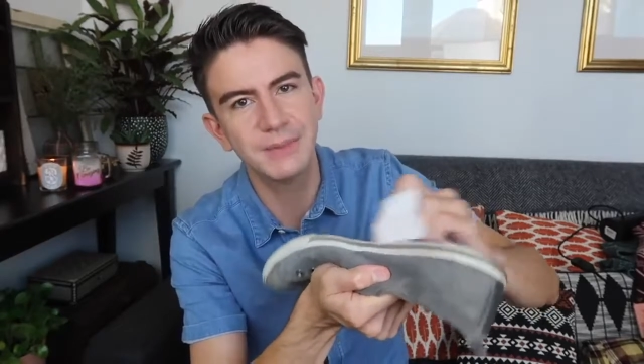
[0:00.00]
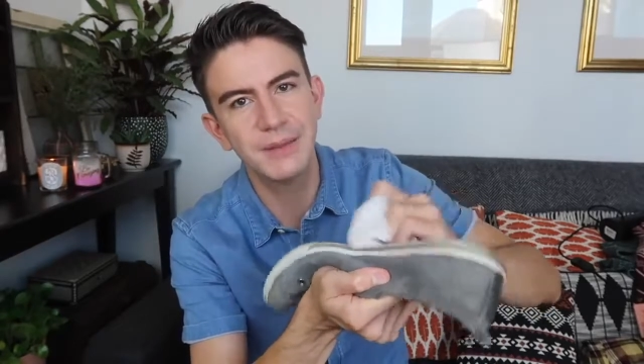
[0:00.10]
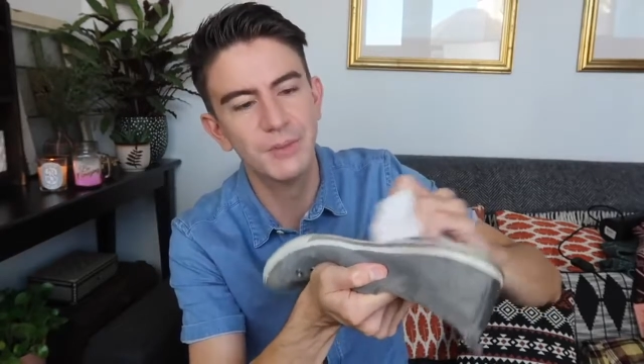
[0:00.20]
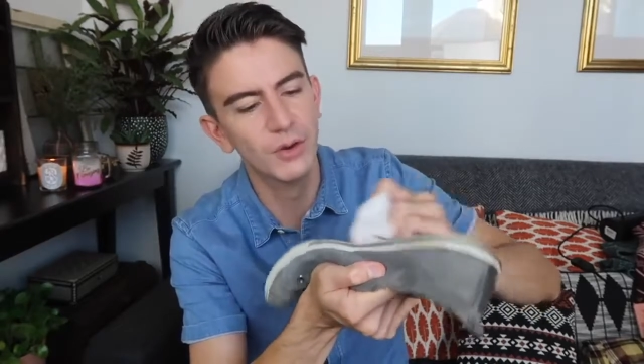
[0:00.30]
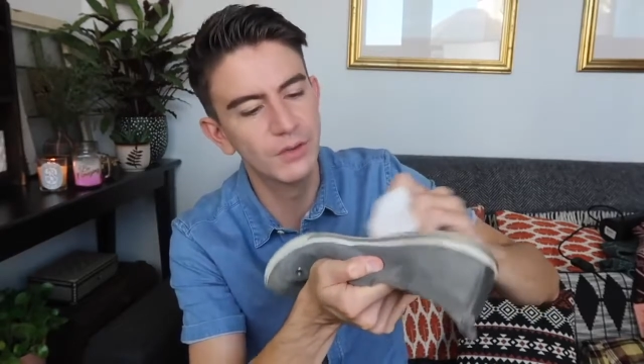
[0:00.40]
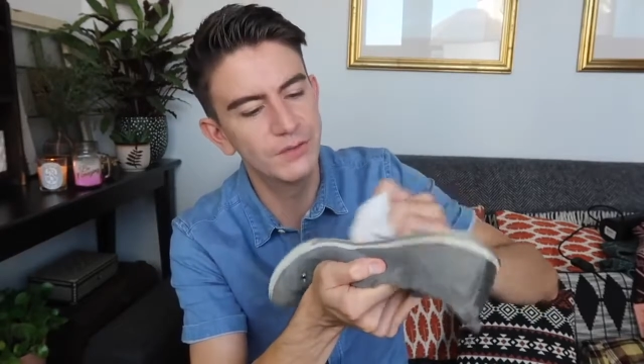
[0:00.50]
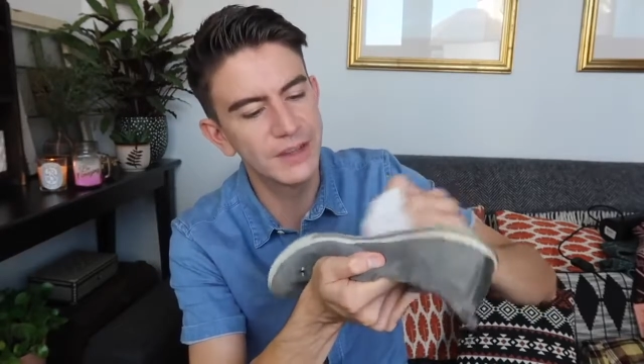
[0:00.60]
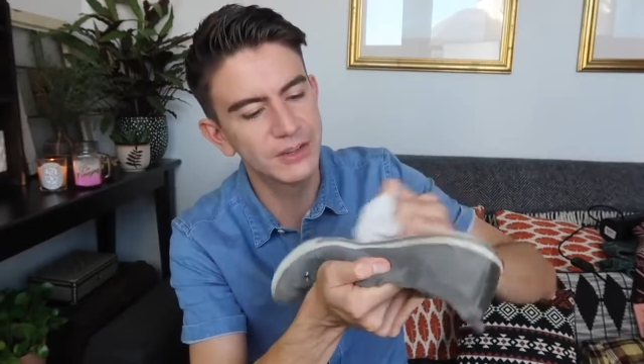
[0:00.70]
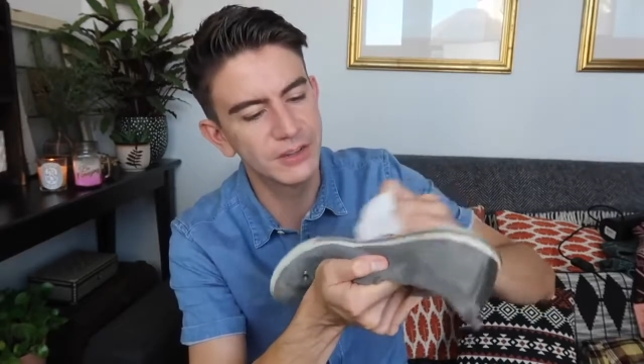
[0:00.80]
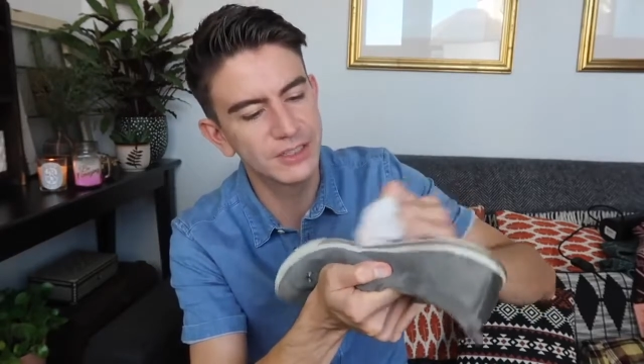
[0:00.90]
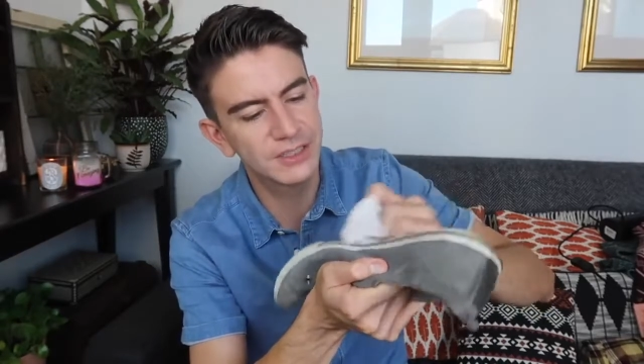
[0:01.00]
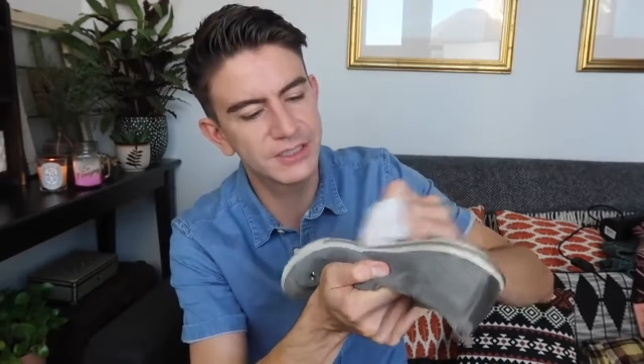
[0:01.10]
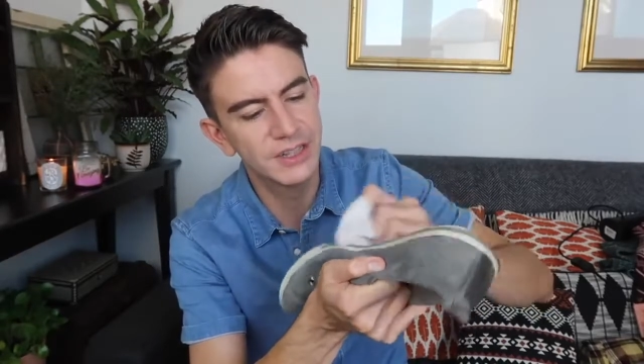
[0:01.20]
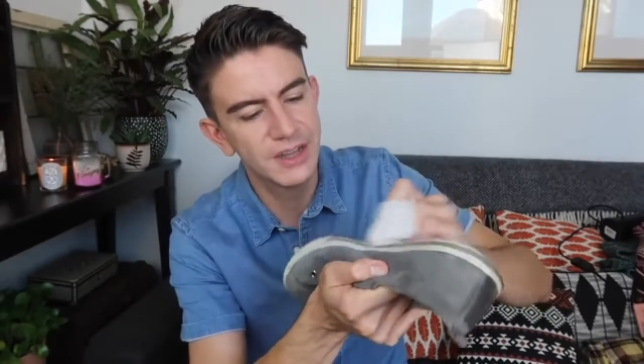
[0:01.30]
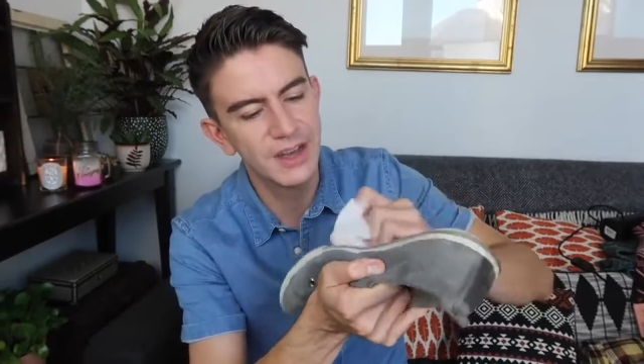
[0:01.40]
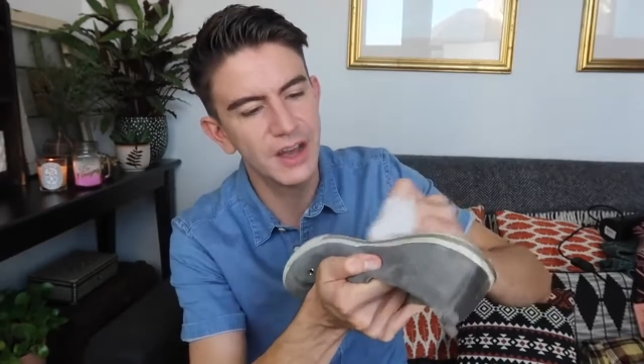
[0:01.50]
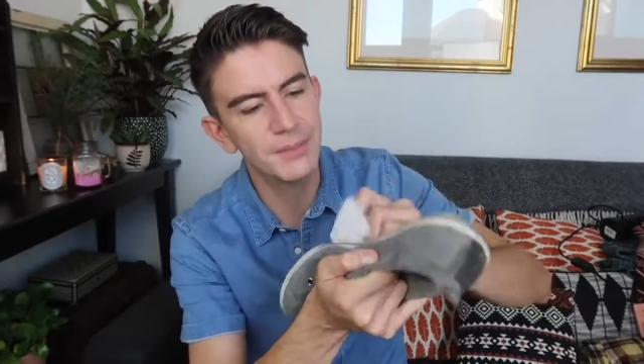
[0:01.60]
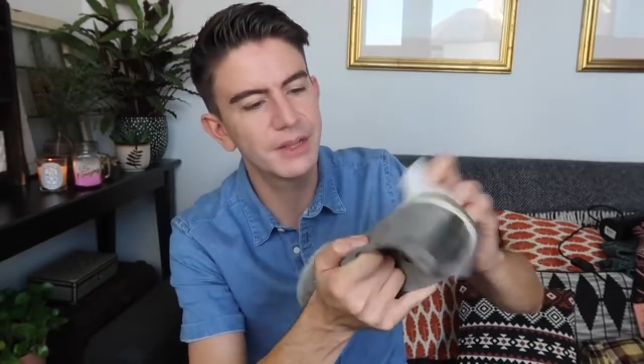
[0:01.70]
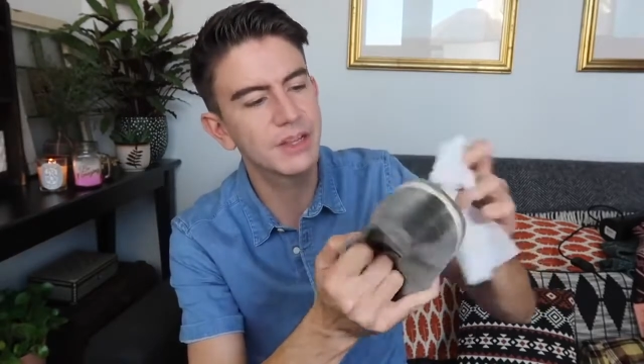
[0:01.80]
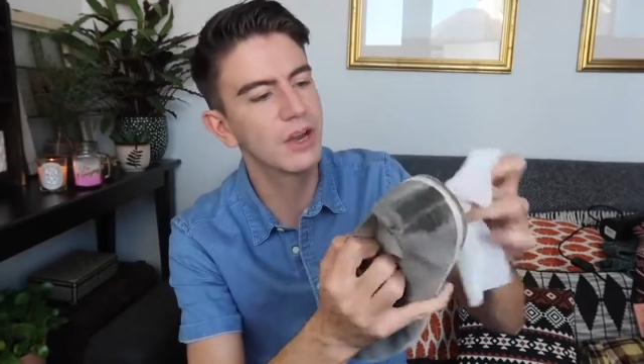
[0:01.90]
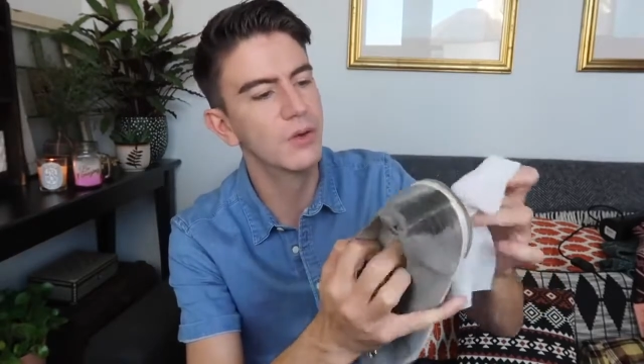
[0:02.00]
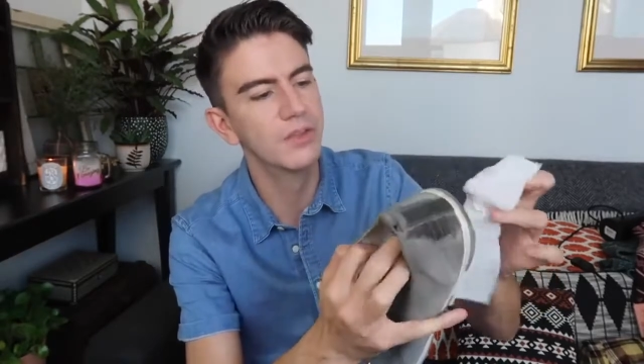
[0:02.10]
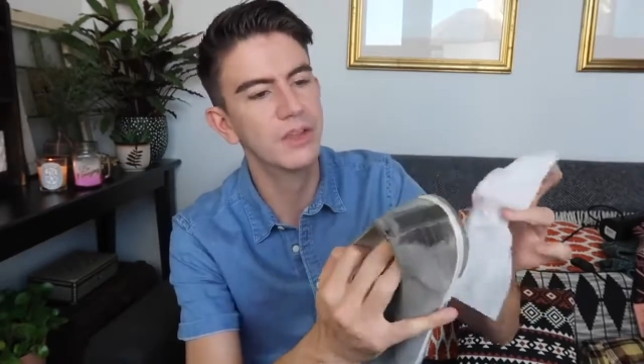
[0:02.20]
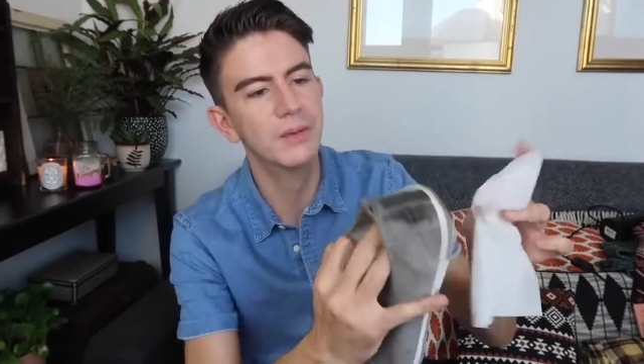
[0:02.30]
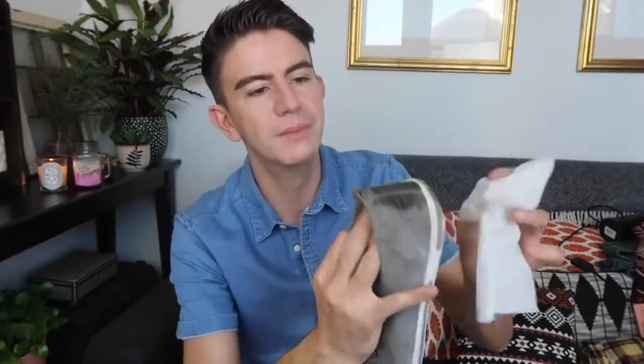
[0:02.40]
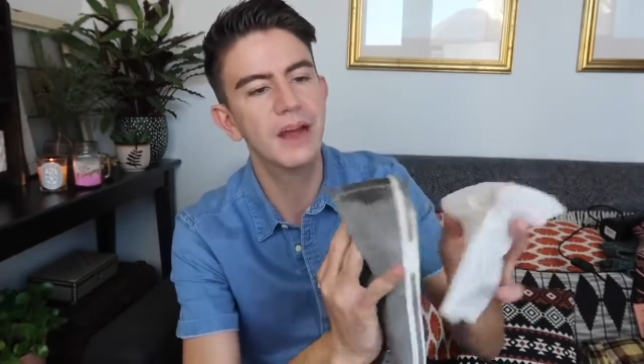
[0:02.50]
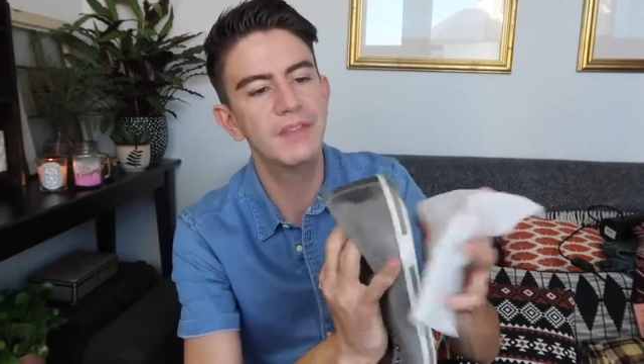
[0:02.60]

a bit more of a vigorous go on them.